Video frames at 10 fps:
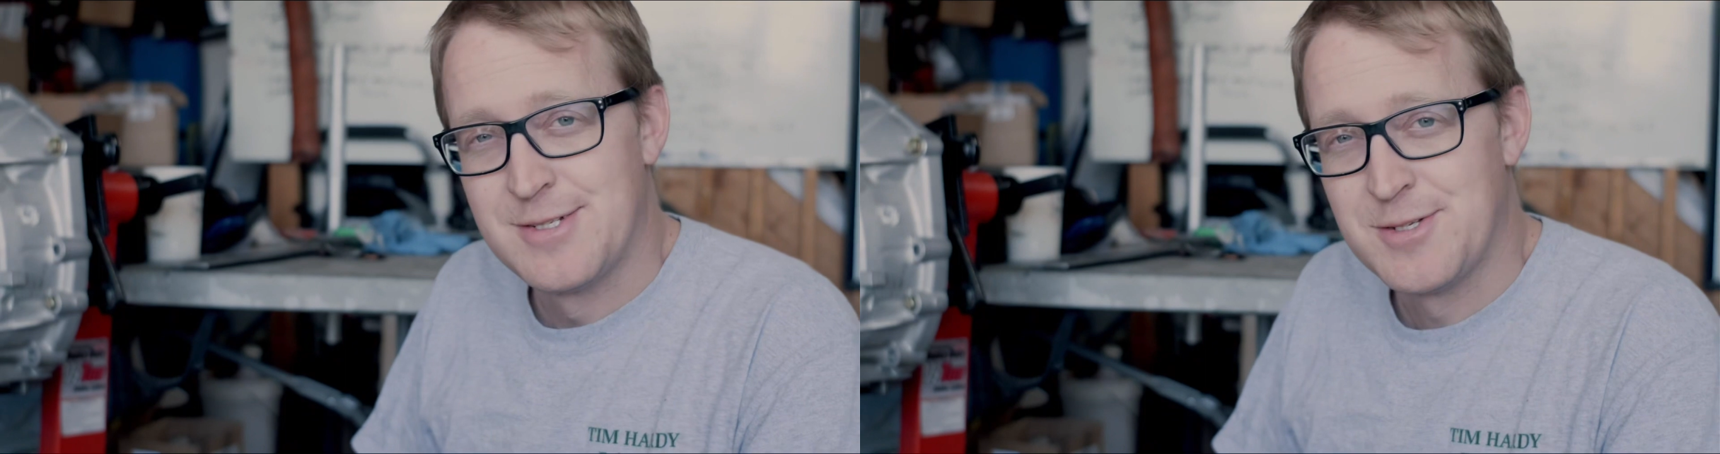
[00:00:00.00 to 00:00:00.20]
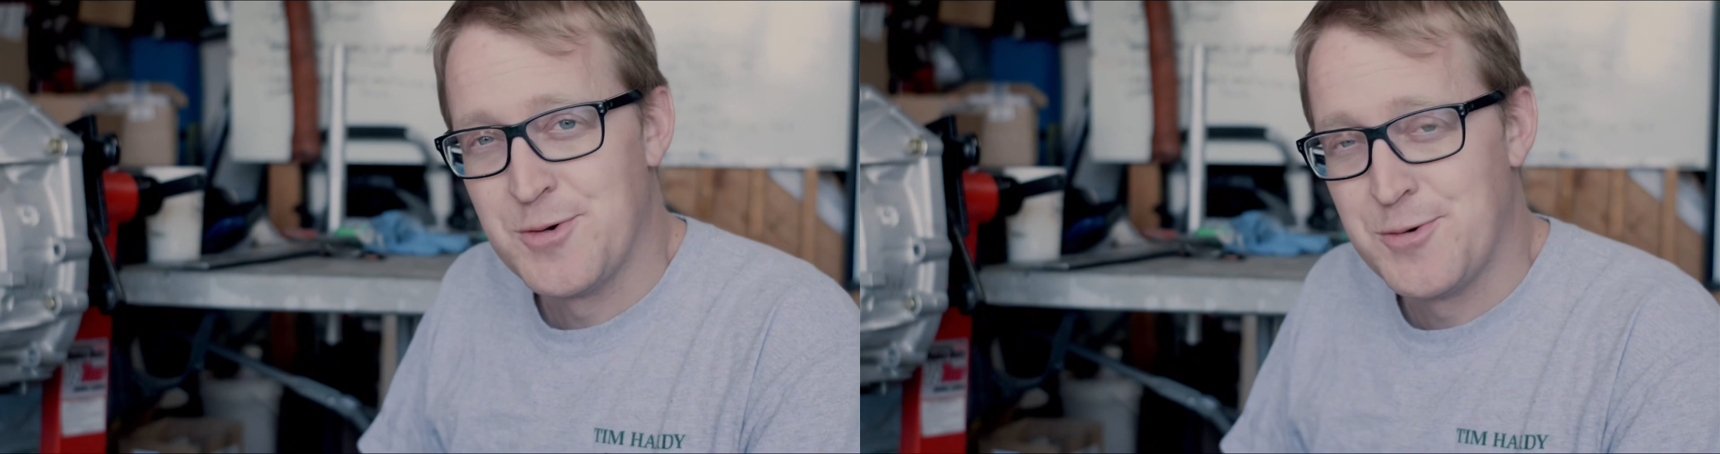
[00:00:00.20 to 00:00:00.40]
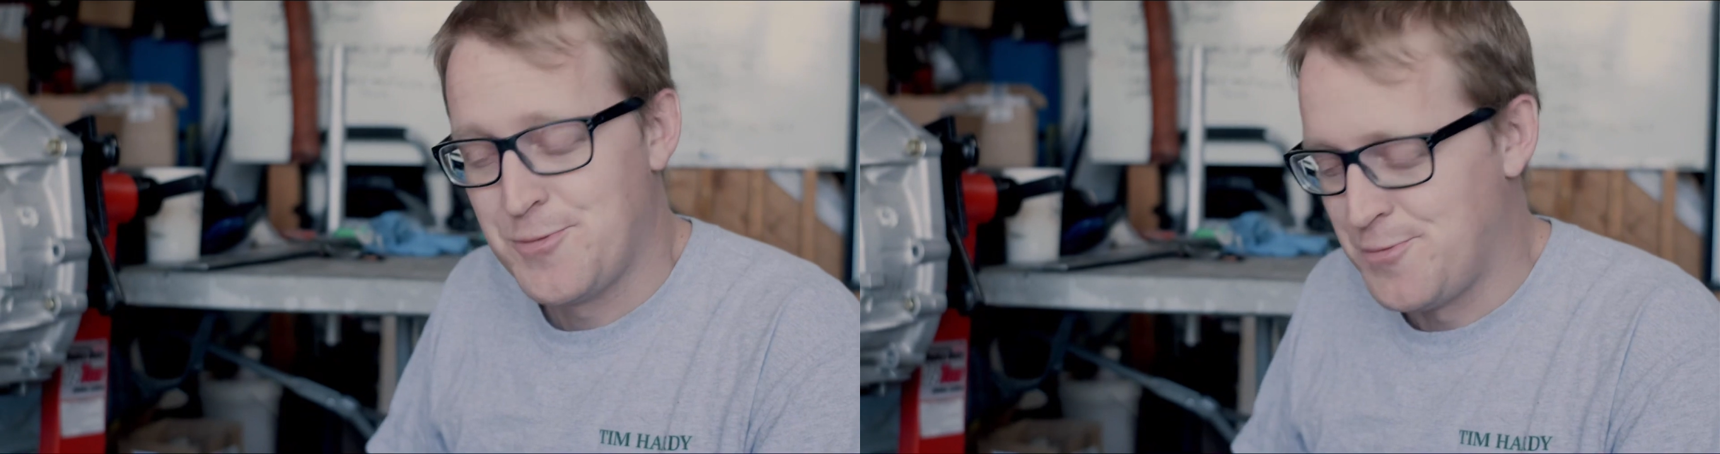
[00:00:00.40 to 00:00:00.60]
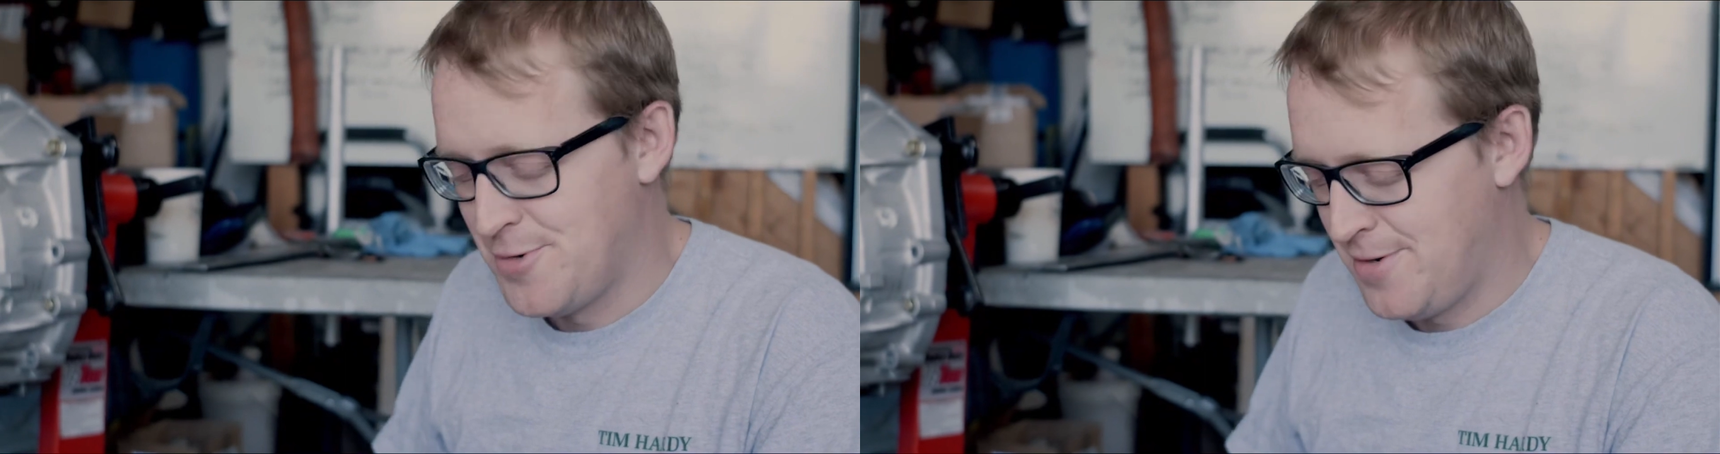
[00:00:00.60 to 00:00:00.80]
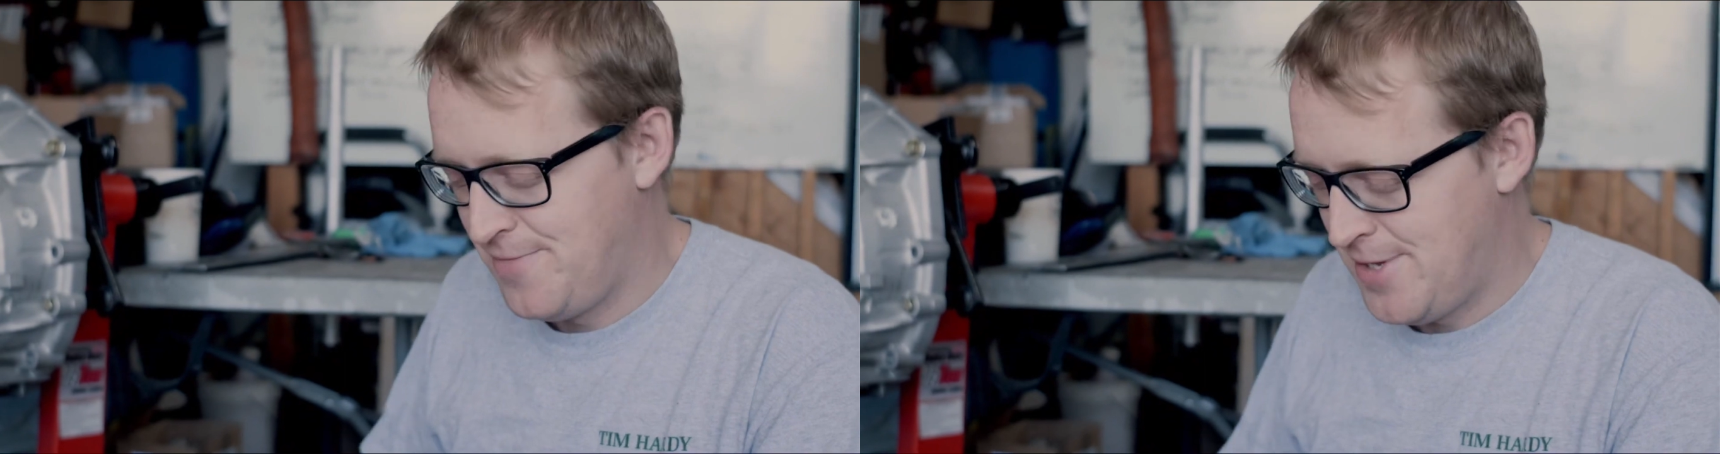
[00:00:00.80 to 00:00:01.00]
So
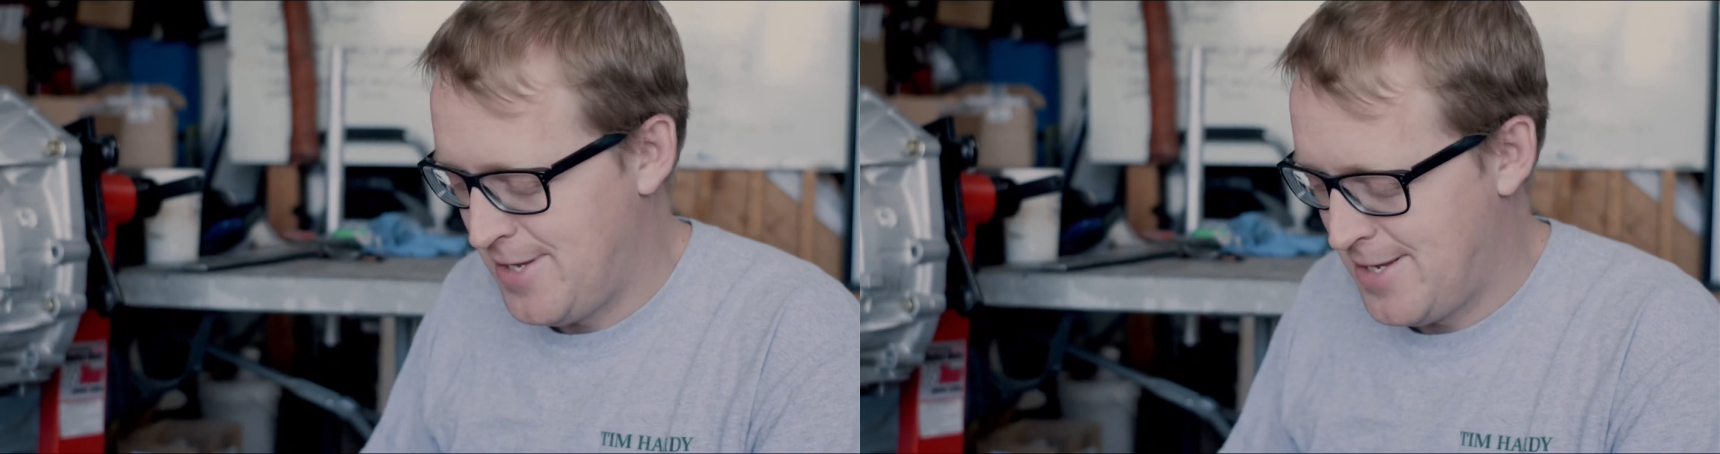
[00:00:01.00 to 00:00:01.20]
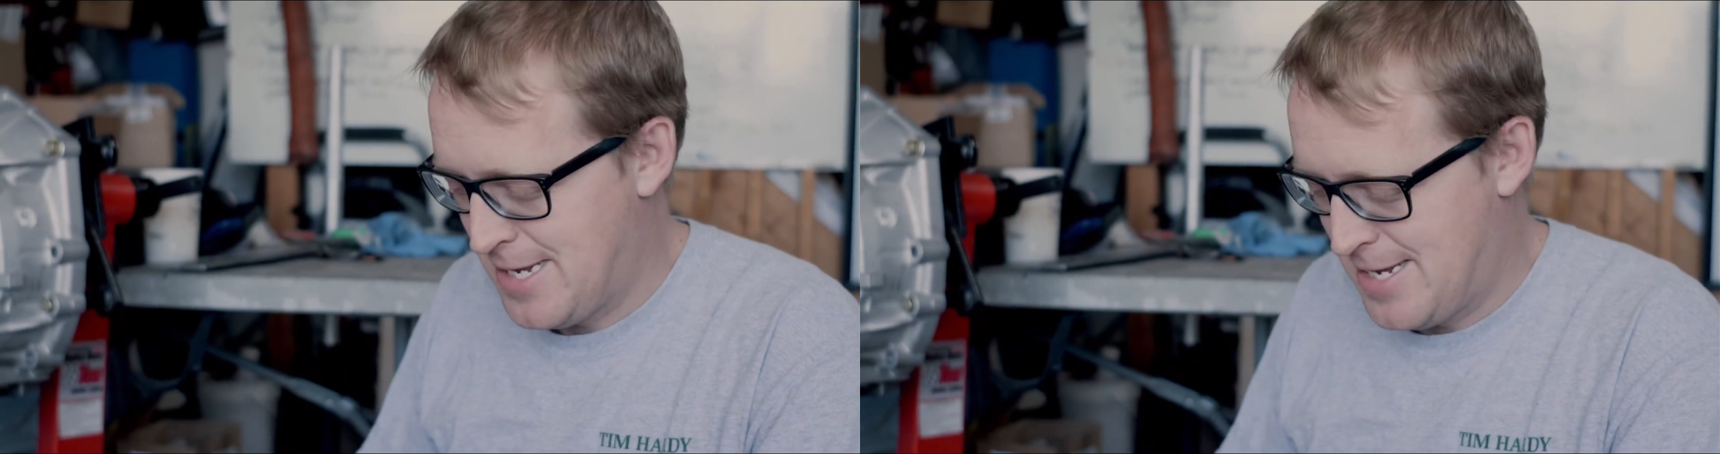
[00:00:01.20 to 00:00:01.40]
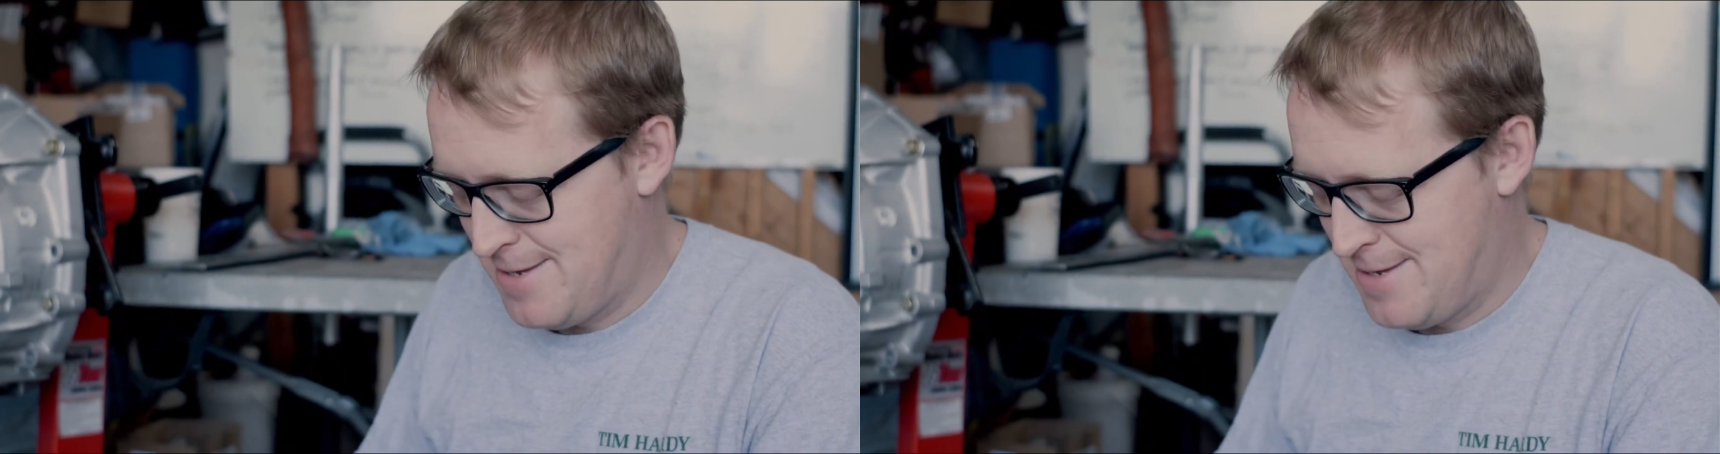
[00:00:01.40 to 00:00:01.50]
one of the